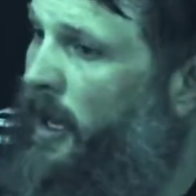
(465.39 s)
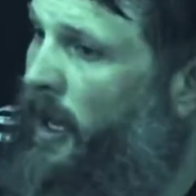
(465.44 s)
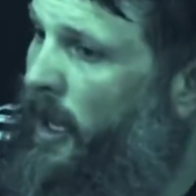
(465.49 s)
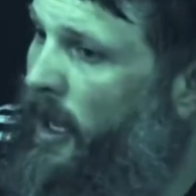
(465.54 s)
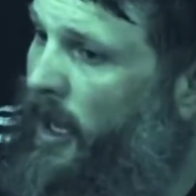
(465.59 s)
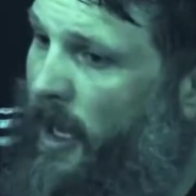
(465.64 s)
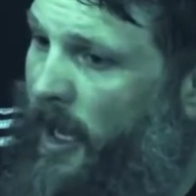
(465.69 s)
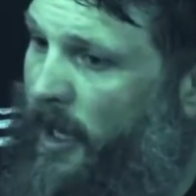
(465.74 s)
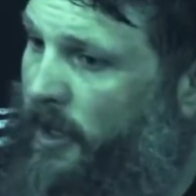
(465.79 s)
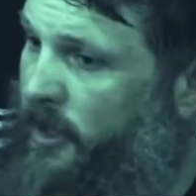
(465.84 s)

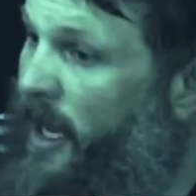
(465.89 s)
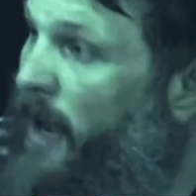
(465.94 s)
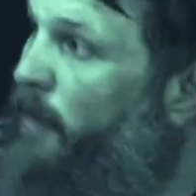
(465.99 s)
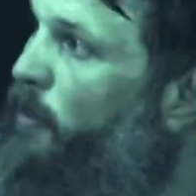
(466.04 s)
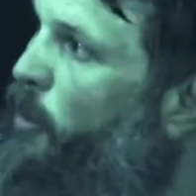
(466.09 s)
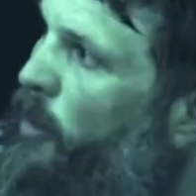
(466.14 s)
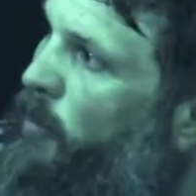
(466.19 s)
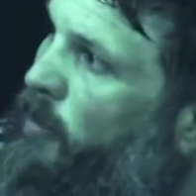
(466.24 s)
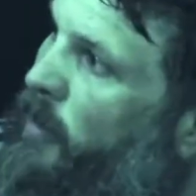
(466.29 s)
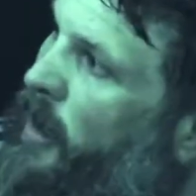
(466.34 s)
You got
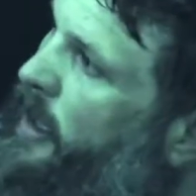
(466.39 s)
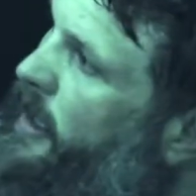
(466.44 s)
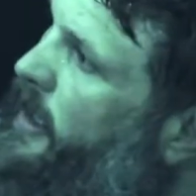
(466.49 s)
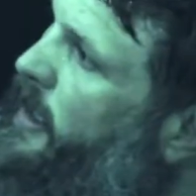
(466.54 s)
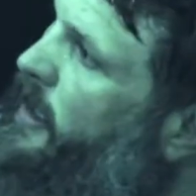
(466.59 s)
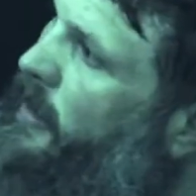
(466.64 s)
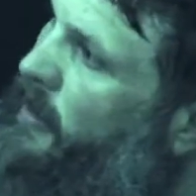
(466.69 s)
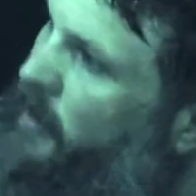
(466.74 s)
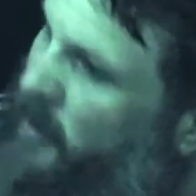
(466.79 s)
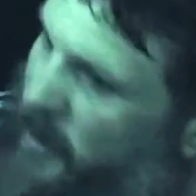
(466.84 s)
more money
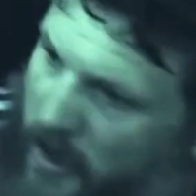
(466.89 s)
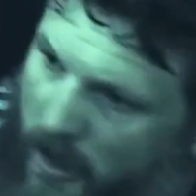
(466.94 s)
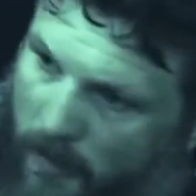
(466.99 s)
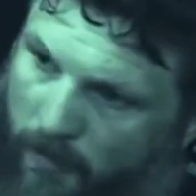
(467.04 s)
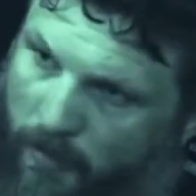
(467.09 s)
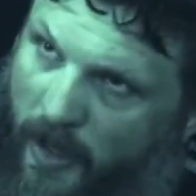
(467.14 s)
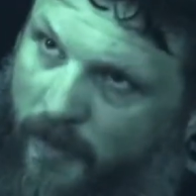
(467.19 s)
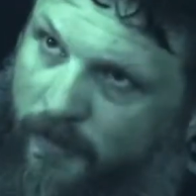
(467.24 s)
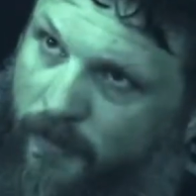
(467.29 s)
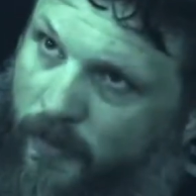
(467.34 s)
to, you know,
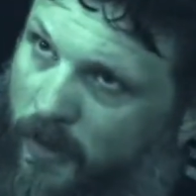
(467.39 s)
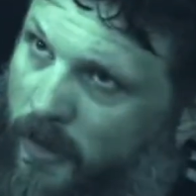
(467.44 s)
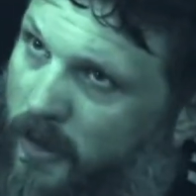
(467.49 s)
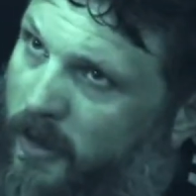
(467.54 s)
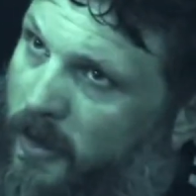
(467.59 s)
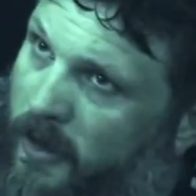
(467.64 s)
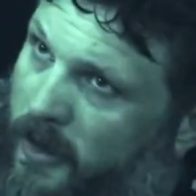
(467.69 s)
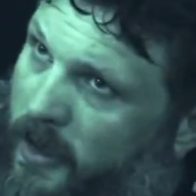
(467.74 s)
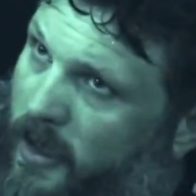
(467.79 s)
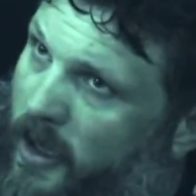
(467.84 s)
pay
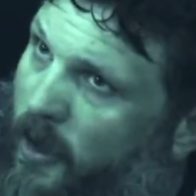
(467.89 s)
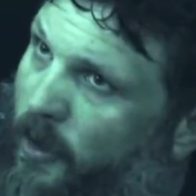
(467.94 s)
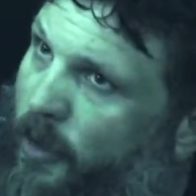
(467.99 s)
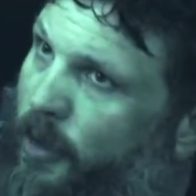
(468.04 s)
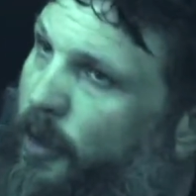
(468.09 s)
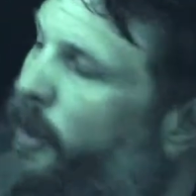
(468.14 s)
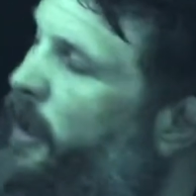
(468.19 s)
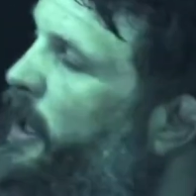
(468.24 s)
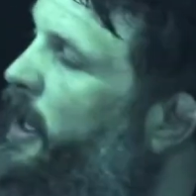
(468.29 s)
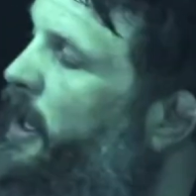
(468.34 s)
for, you know,
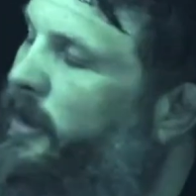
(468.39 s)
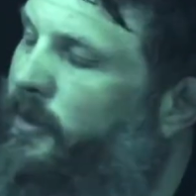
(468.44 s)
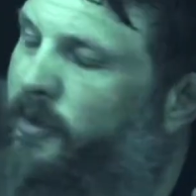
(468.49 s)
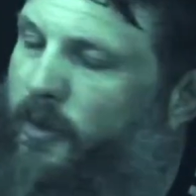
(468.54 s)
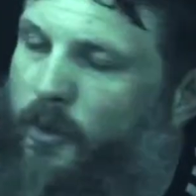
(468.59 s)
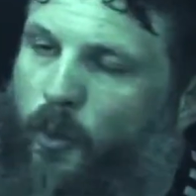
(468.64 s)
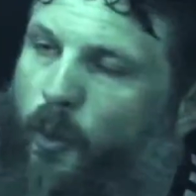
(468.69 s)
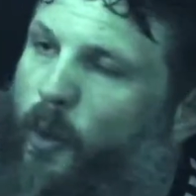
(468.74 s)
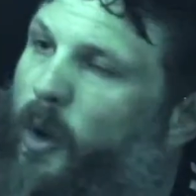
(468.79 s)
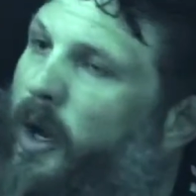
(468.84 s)
things
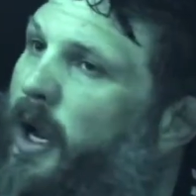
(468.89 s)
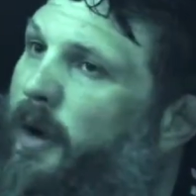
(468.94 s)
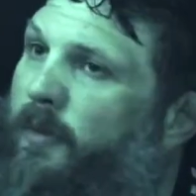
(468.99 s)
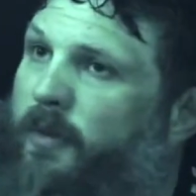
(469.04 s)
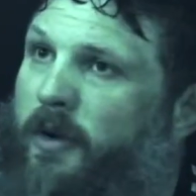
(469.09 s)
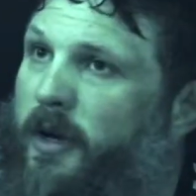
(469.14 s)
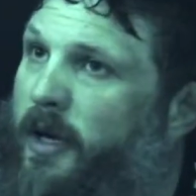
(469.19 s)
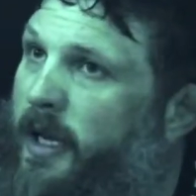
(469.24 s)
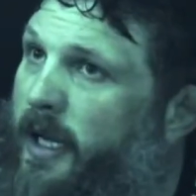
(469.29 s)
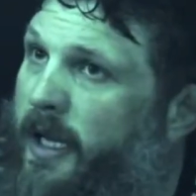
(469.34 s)
or
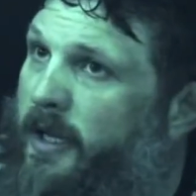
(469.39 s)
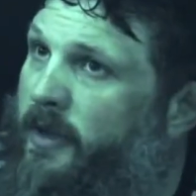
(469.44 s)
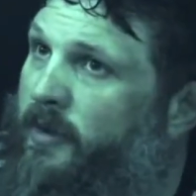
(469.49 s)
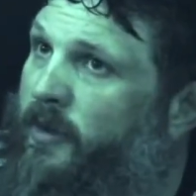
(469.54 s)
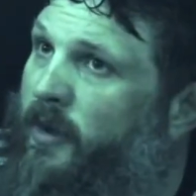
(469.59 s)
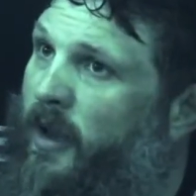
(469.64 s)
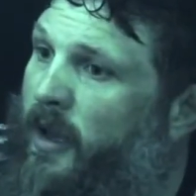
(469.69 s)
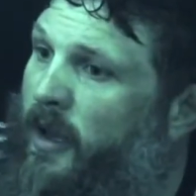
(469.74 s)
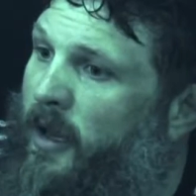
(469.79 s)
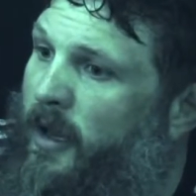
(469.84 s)
whatever it
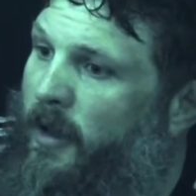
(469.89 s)
is.